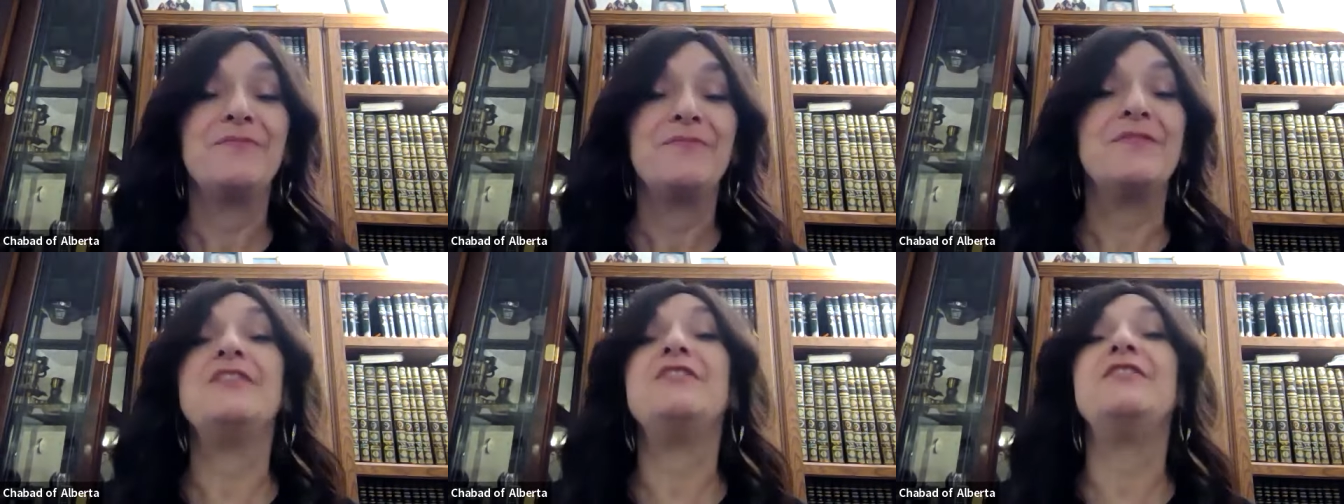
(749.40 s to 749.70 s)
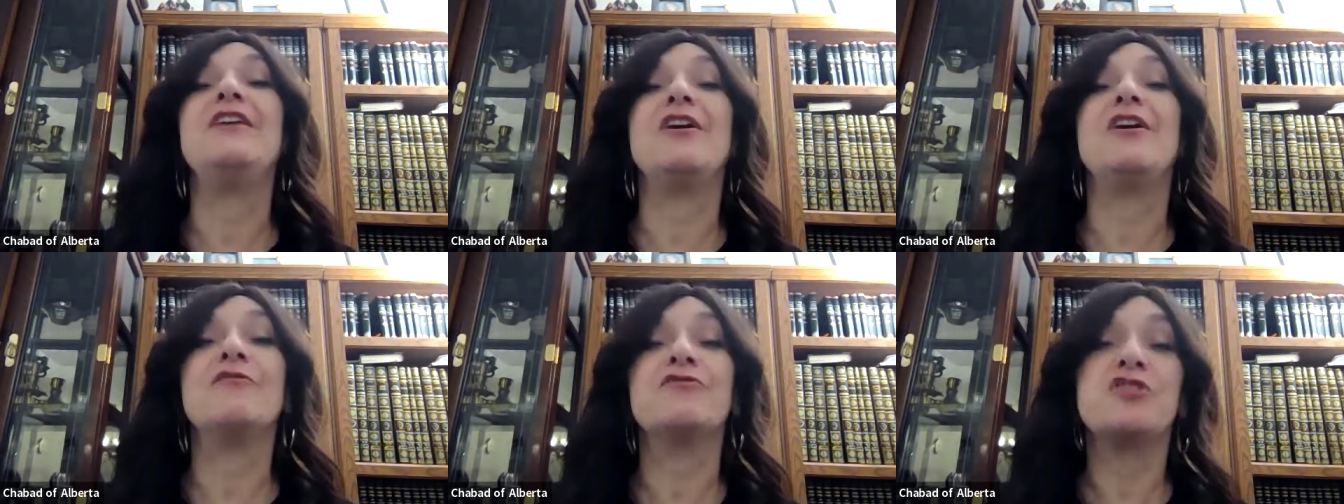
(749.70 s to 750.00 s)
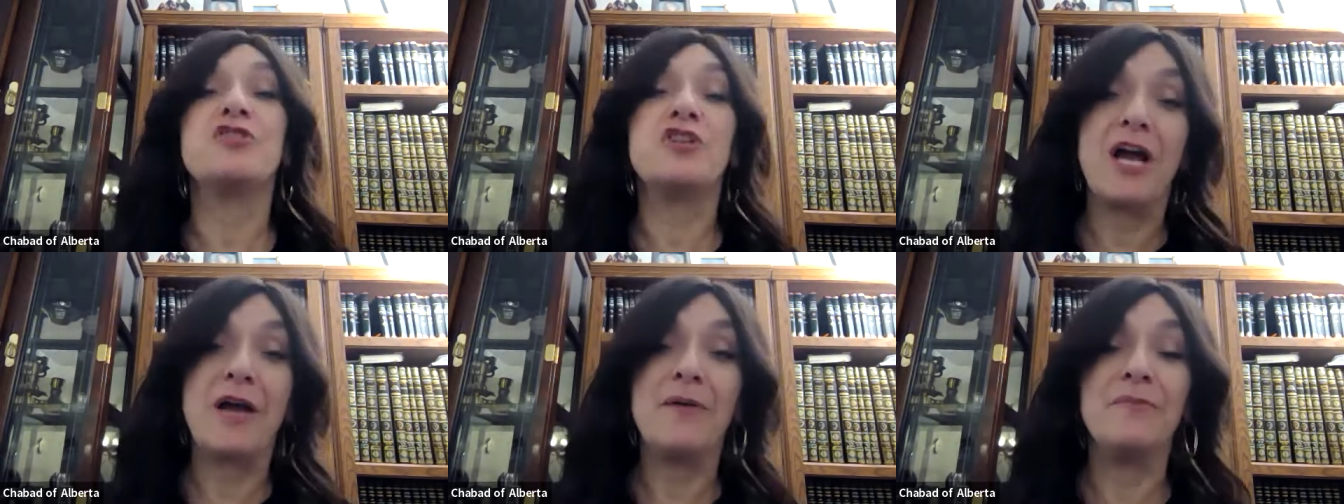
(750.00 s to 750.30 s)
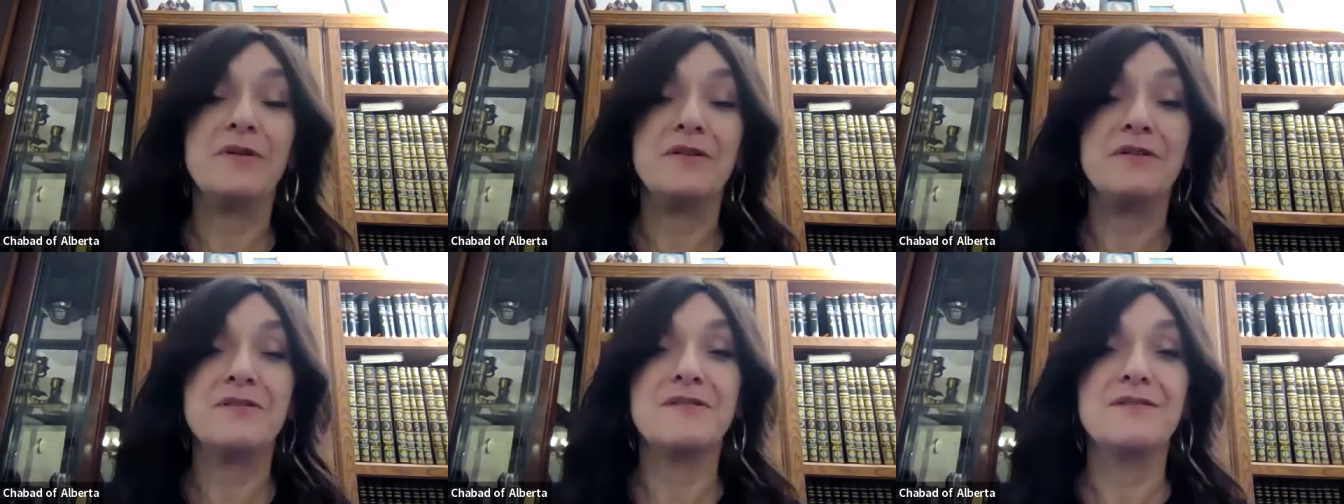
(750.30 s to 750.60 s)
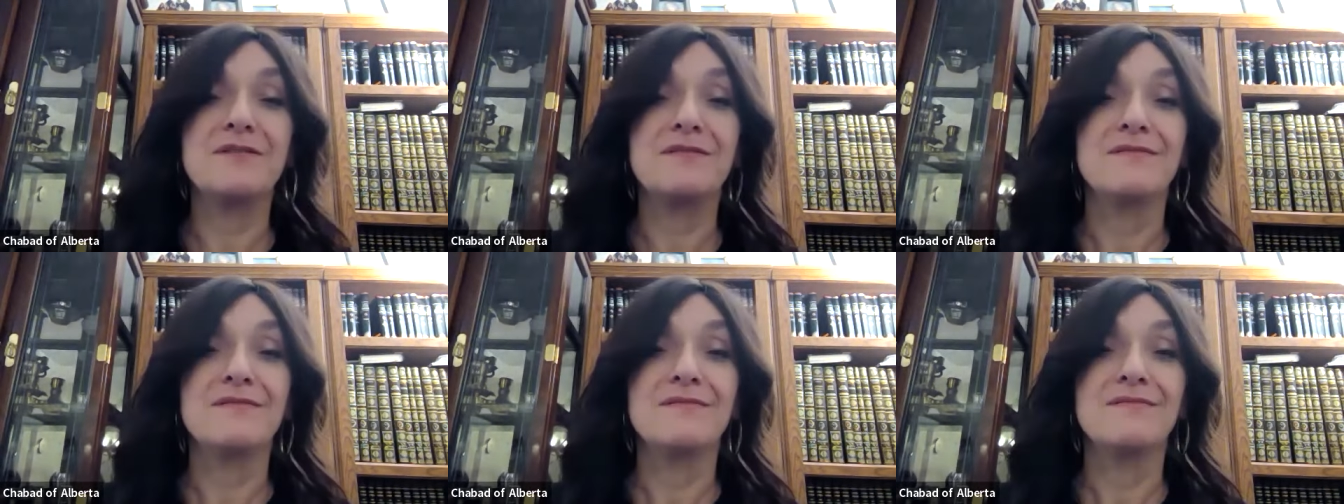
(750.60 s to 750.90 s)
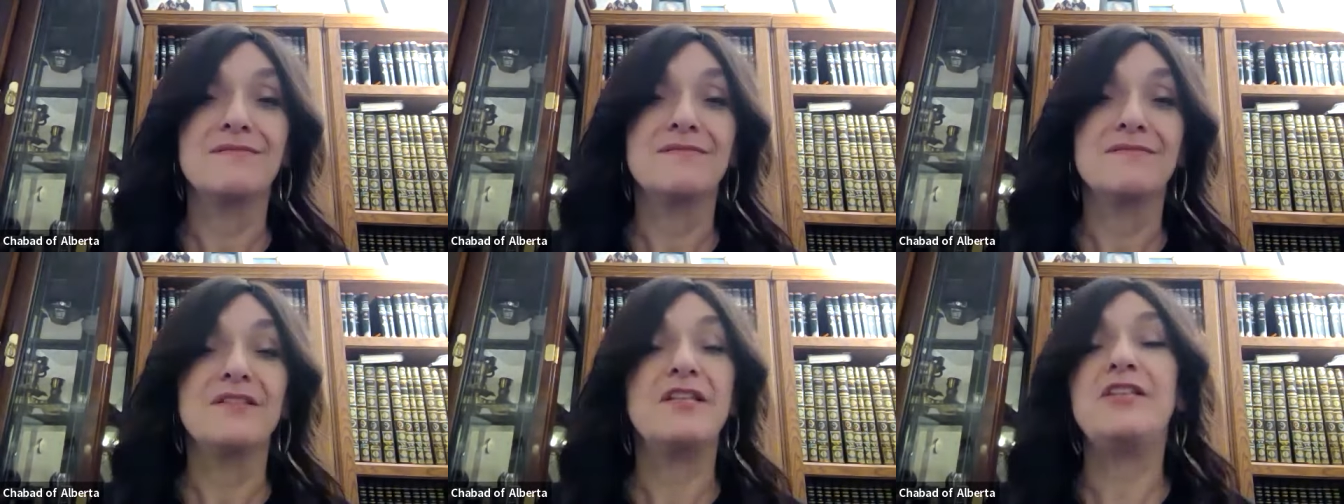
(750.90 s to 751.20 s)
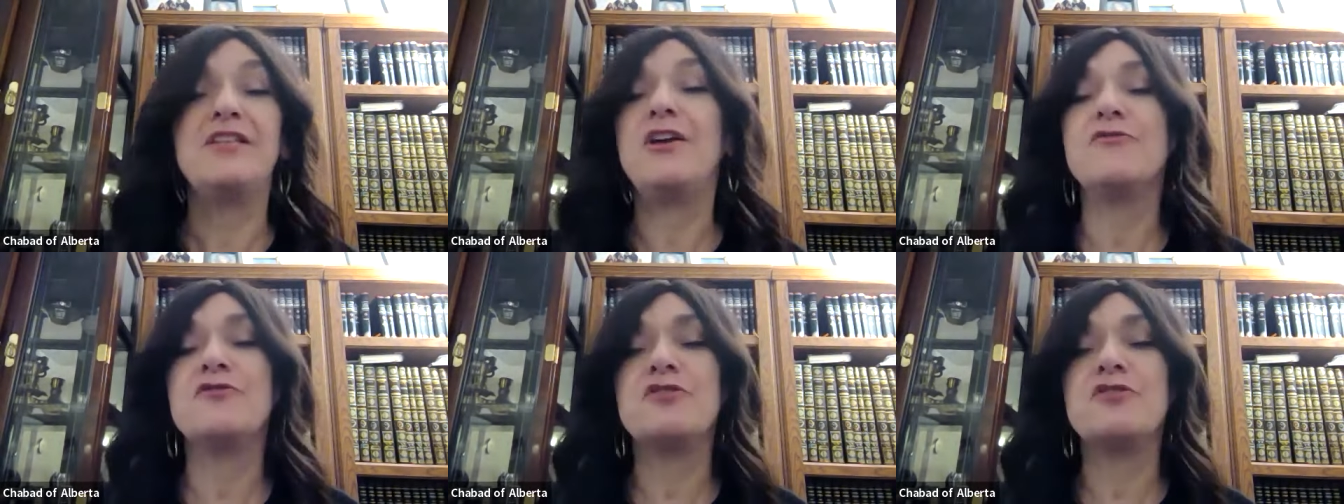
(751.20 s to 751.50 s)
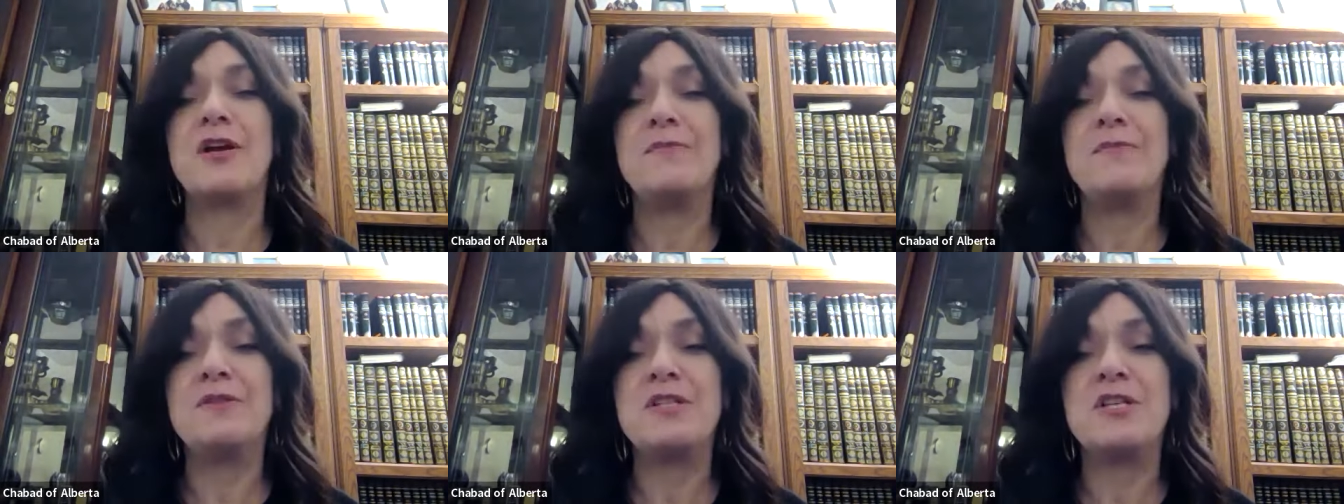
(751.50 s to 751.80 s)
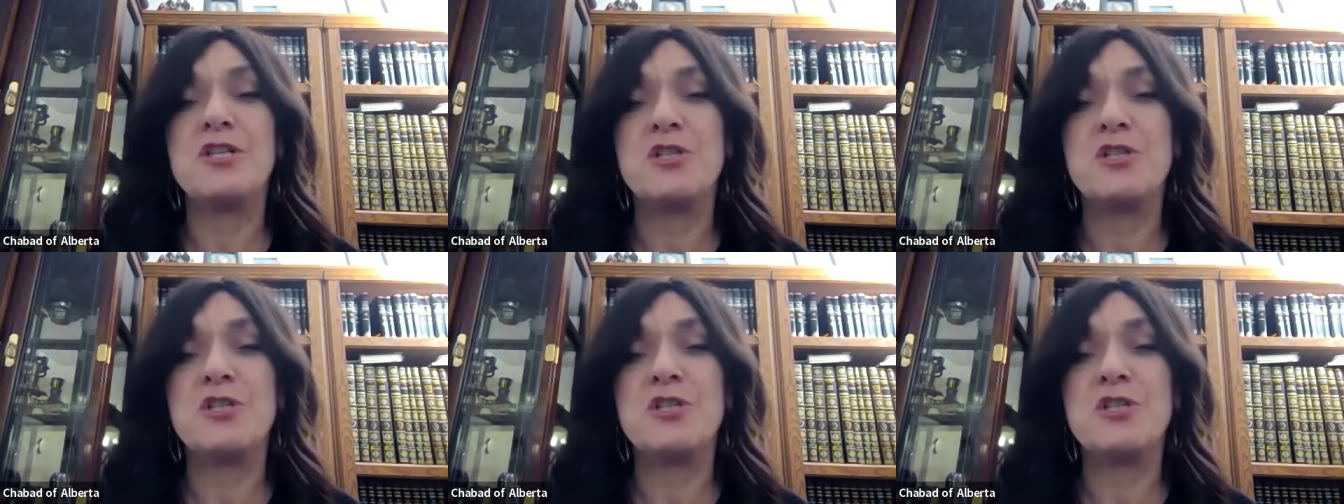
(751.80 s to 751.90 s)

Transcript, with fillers: the day of Shabbos, the day of Shabbos